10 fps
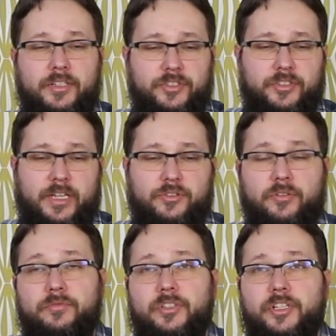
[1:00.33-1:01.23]
a set
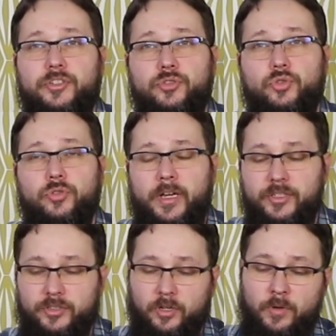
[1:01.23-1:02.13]
of these
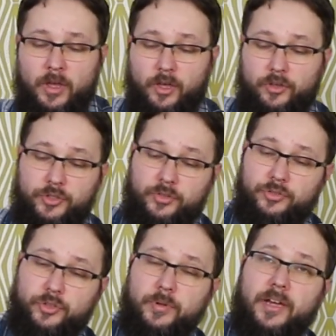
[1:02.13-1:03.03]
trays, so you
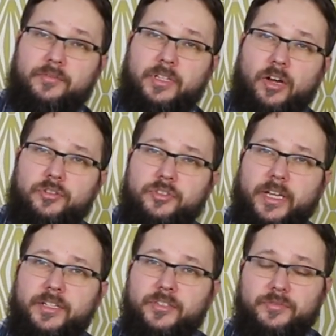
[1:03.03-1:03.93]
do have the
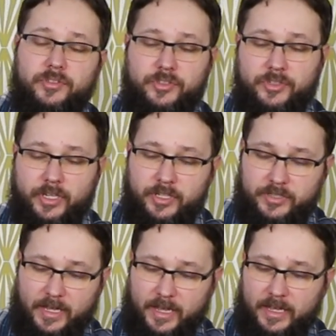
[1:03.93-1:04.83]
containers for the
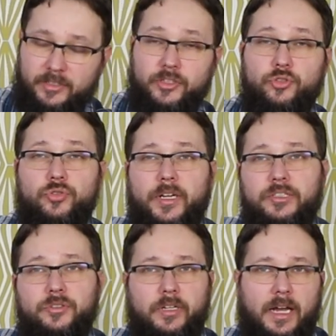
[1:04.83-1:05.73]
seeds and the tray
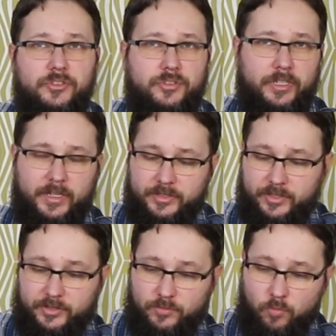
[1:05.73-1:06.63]
to catch the
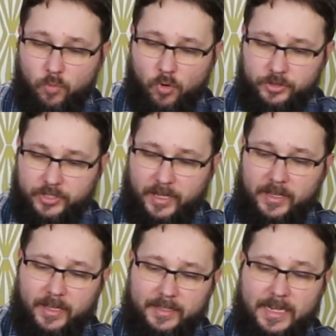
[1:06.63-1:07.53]
excess water.
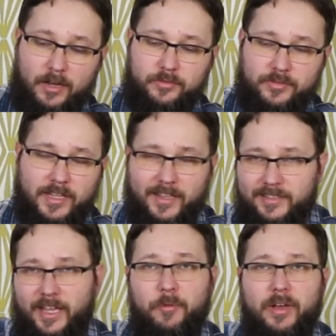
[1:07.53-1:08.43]
Now,
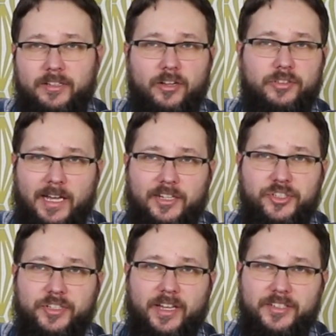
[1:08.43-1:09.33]
they were not
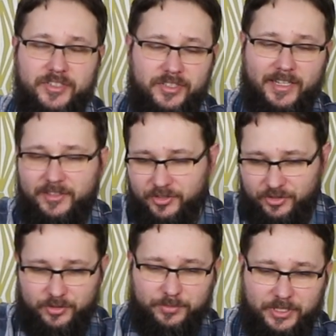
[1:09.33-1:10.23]
actually a set, it's
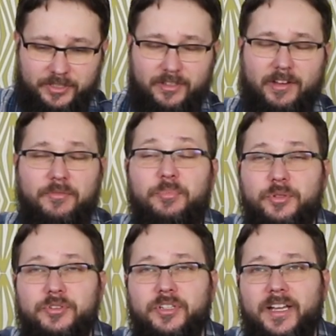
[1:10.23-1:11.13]
something that I've
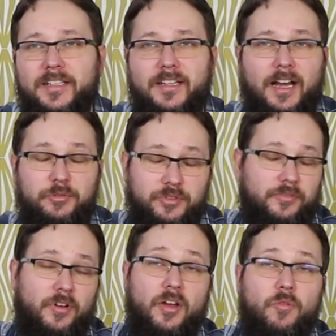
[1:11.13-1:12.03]
put together out
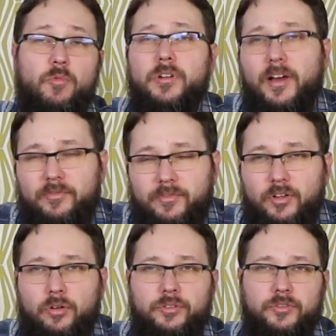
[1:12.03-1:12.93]
of what I've
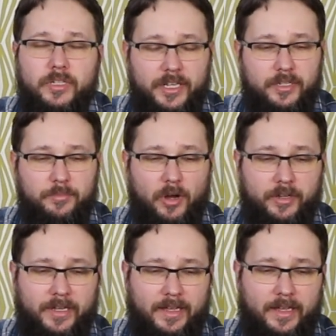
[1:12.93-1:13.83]
got in
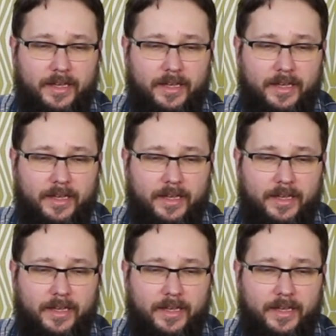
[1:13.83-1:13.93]
my